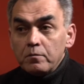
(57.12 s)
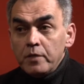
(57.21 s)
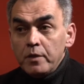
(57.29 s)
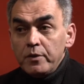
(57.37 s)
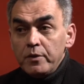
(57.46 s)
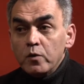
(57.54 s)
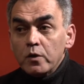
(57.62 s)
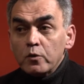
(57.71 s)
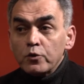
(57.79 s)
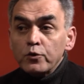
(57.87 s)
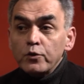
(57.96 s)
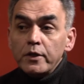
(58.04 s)
maybe one
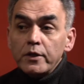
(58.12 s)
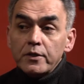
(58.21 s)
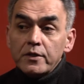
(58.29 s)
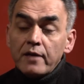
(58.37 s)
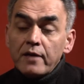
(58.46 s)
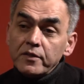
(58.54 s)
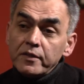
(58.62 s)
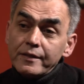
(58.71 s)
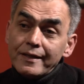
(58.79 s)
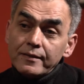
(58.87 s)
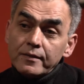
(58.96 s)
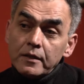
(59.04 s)
or two years after
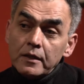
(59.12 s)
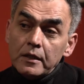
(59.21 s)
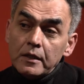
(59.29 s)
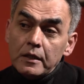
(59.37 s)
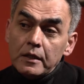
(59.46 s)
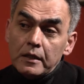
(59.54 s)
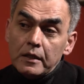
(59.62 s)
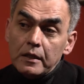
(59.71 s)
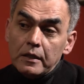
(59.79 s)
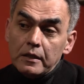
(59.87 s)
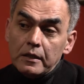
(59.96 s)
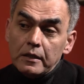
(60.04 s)
that,
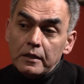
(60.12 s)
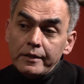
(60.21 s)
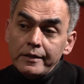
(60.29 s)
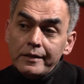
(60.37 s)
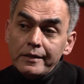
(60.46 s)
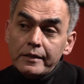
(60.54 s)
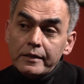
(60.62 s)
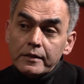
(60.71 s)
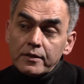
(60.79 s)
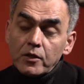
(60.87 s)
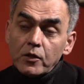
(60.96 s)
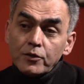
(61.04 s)
uh, he
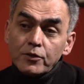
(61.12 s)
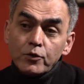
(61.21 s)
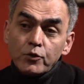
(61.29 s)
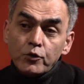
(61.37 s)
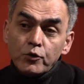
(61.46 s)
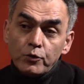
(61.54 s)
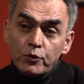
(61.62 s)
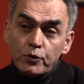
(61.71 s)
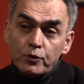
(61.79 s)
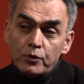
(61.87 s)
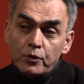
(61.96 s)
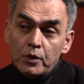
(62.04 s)
started
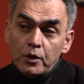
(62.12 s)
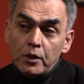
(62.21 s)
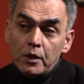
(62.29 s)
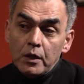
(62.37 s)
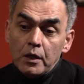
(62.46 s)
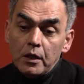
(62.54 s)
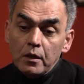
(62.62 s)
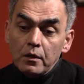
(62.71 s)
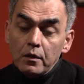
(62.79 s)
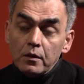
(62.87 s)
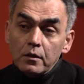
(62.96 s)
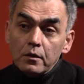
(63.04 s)
to
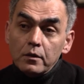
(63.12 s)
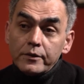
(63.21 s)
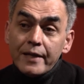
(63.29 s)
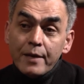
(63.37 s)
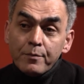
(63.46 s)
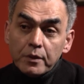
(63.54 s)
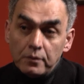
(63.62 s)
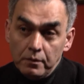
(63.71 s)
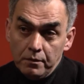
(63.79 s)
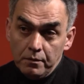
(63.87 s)
uh, gamble